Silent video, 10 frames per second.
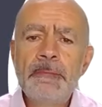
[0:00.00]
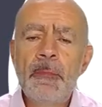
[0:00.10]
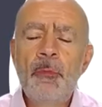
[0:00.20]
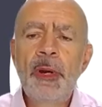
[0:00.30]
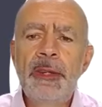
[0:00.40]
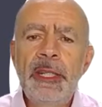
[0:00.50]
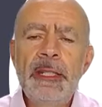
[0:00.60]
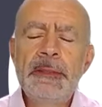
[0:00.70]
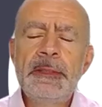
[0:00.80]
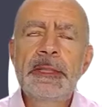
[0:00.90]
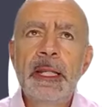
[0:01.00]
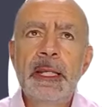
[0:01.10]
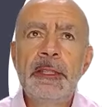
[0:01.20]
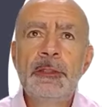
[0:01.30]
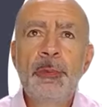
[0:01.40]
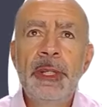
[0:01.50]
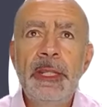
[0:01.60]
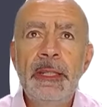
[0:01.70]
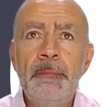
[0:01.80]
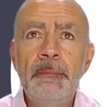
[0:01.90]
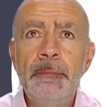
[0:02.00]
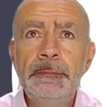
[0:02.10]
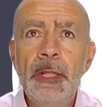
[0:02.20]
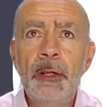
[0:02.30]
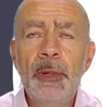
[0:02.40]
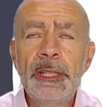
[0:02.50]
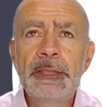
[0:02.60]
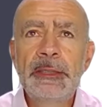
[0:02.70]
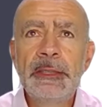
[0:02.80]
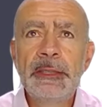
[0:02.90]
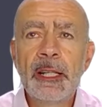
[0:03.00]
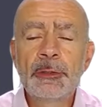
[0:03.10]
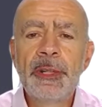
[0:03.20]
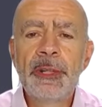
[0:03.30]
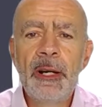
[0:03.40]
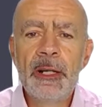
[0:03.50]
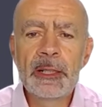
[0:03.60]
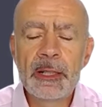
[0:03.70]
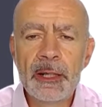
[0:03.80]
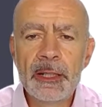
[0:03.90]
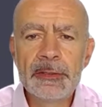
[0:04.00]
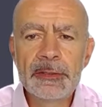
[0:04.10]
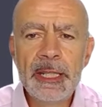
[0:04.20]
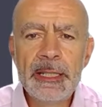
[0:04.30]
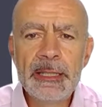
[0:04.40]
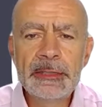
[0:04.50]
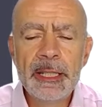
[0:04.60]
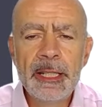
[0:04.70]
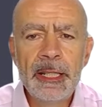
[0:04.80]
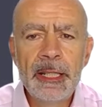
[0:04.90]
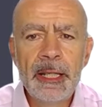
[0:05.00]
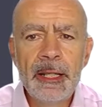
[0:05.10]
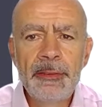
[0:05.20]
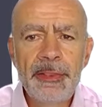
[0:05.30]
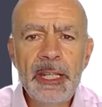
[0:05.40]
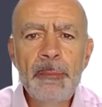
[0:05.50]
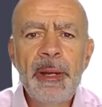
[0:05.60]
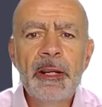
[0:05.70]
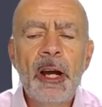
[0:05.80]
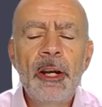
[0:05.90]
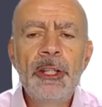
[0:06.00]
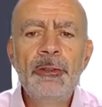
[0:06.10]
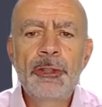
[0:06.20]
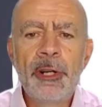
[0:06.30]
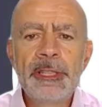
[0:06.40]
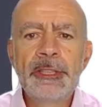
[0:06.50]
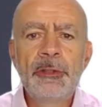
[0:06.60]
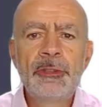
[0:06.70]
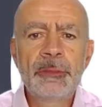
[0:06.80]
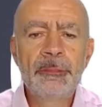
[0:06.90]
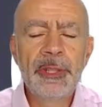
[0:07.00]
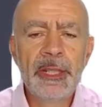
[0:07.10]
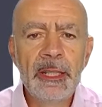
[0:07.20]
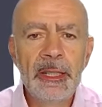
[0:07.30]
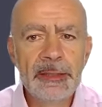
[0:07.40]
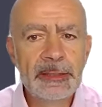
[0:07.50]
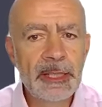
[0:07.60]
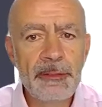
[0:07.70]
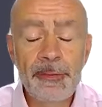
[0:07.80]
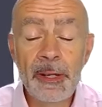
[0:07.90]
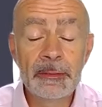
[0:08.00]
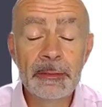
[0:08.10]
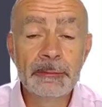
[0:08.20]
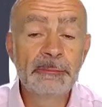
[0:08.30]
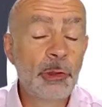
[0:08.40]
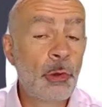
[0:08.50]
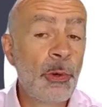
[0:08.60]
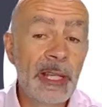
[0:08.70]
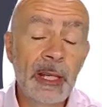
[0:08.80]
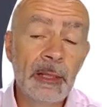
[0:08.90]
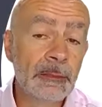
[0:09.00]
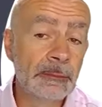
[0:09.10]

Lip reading: one of the sayings we always discuss with our clients is, think about, are you trying to do something safer, quicker,